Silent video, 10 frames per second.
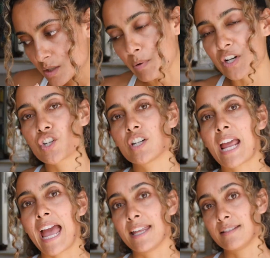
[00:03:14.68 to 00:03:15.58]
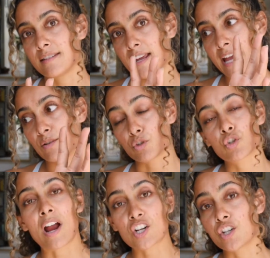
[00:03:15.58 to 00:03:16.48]
Depression and
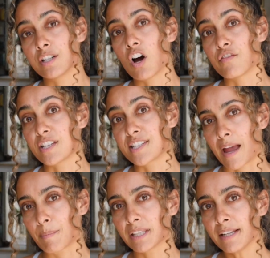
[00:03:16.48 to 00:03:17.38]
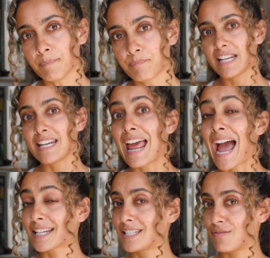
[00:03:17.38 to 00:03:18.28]
retraction of the scapula in an
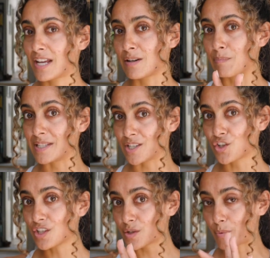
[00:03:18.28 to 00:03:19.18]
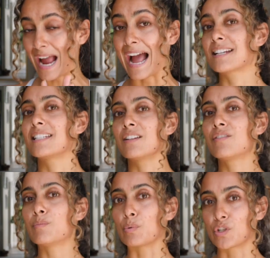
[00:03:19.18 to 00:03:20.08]
activated position. So we're active in